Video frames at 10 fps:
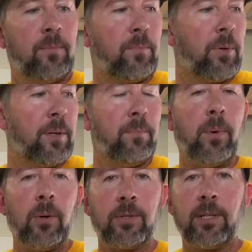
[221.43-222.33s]
put
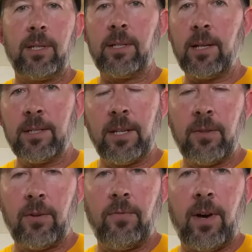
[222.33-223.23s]
mostly the Tuss
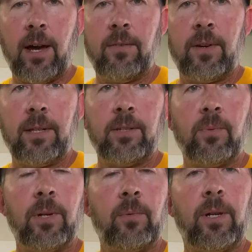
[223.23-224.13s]
T35 on a
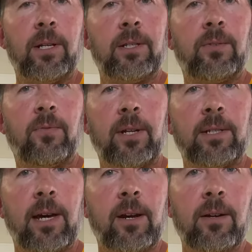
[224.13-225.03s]
21-inch front
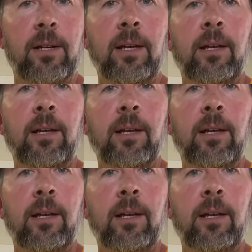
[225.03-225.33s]
tire